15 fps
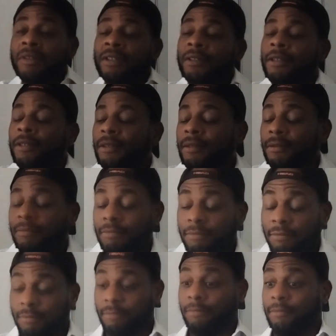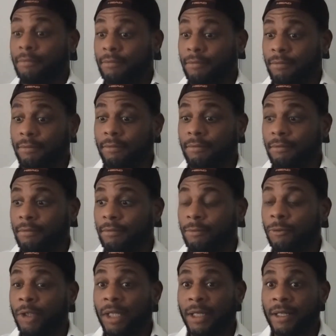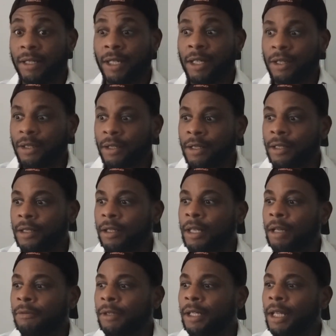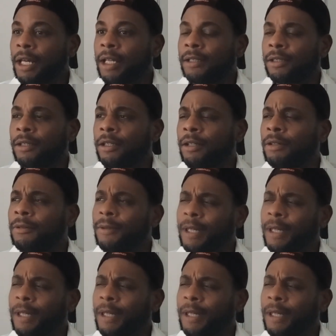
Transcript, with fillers: to this realization until I realized, you know,